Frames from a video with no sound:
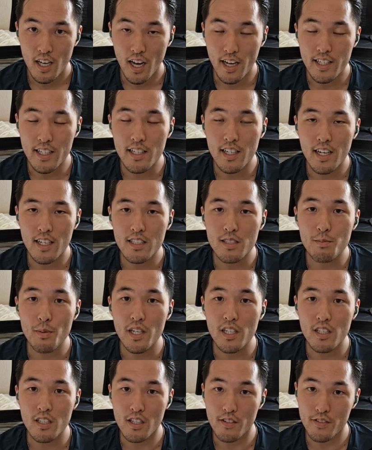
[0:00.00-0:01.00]
I did not
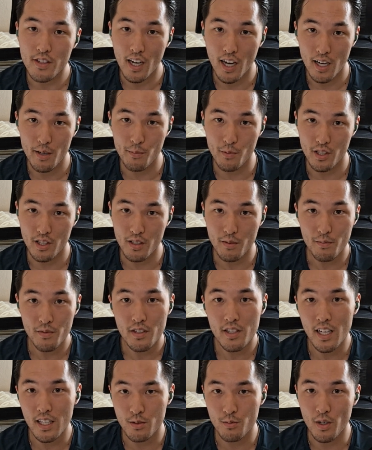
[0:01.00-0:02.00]
spend enough time with him.
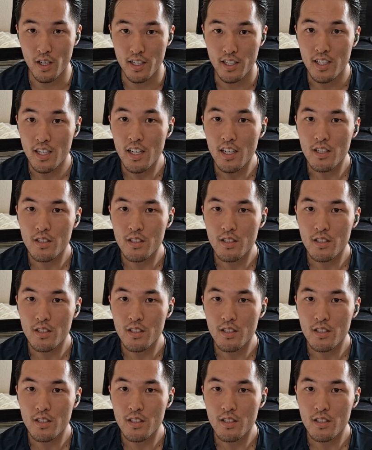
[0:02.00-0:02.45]
That's why.